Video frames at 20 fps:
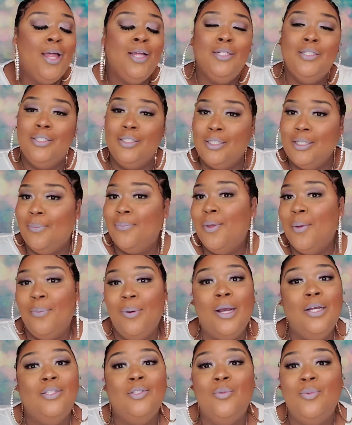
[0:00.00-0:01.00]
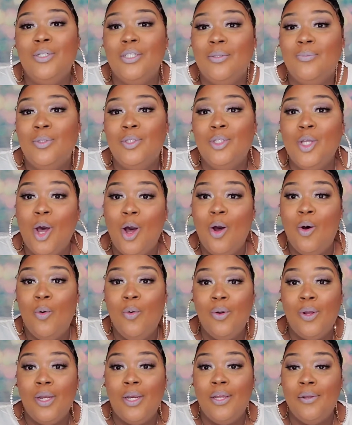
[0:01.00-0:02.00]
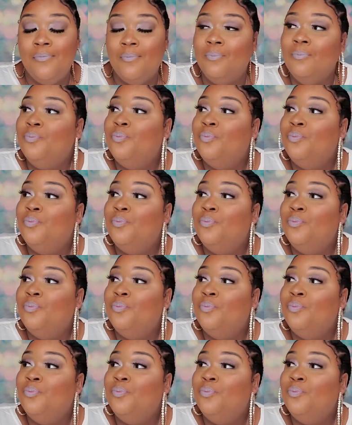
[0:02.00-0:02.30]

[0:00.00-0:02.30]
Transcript: Just give me a pretzel with some salt on it.